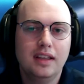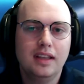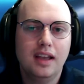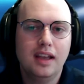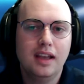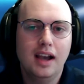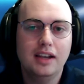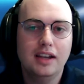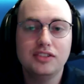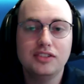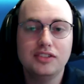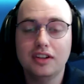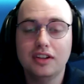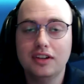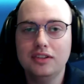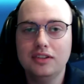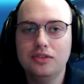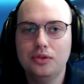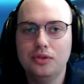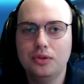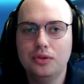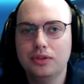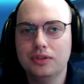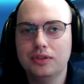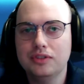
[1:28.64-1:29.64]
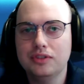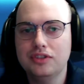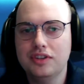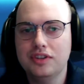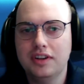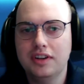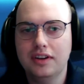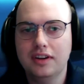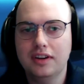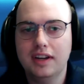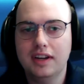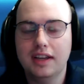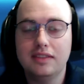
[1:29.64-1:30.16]
I studied nuclear
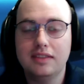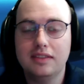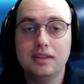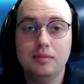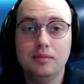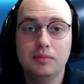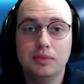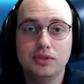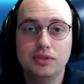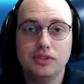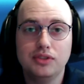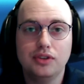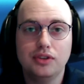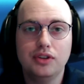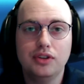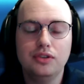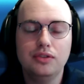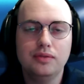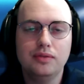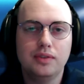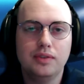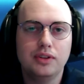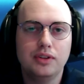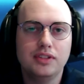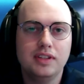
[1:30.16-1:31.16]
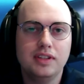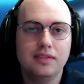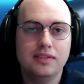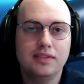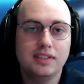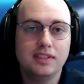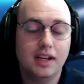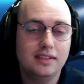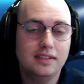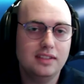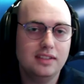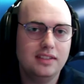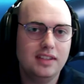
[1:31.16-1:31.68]
engineering at the Missouri University of
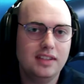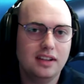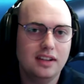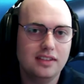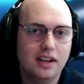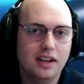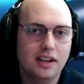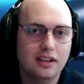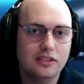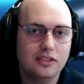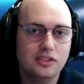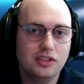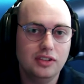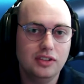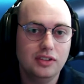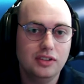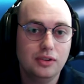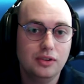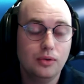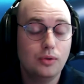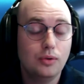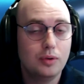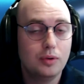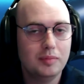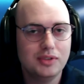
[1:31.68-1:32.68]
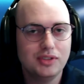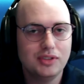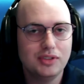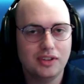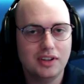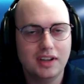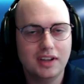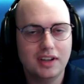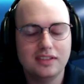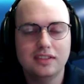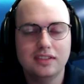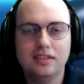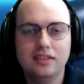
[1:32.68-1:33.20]
Science and Technology, or Missouri
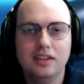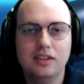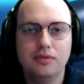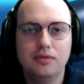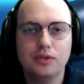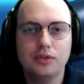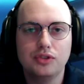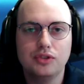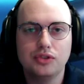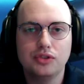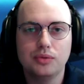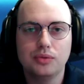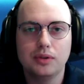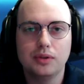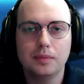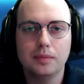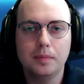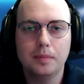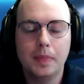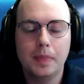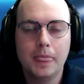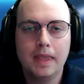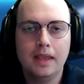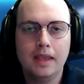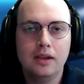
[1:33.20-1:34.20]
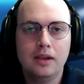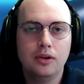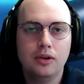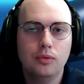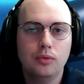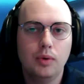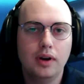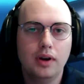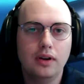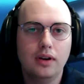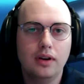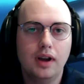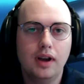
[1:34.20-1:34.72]
S&T for short,
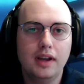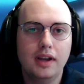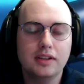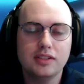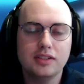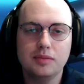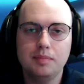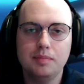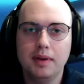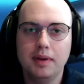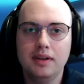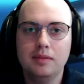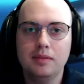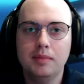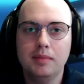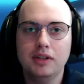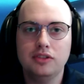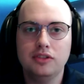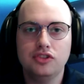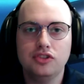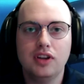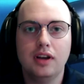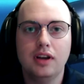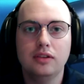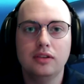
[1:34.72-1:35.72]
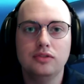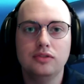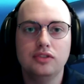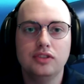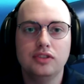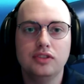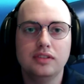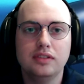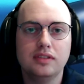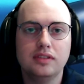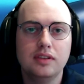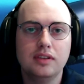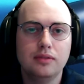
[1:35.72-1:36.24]
where I expanded my
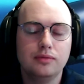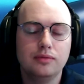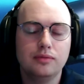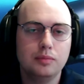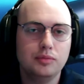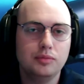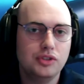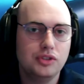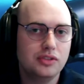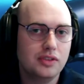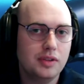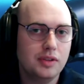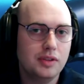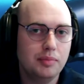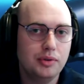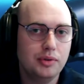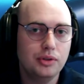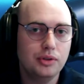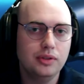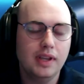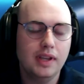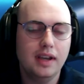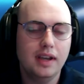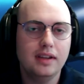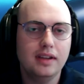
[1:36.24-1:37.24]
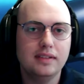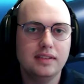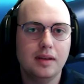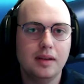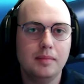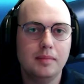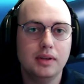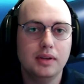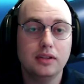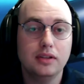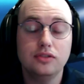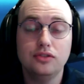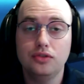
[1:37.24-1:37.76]
challenges from just the purely
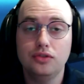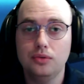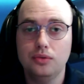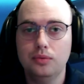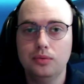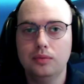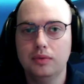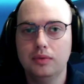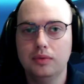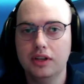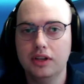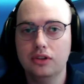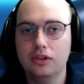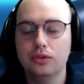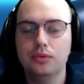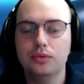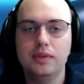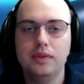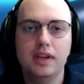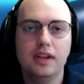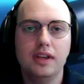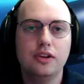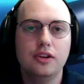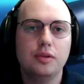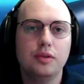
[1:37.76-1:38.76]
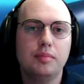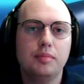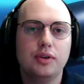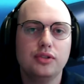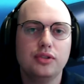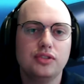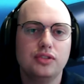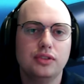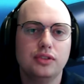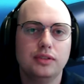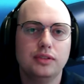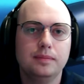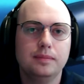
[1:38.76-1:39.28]
academic to include the
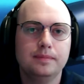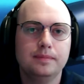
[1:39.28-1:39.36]
interpersonal.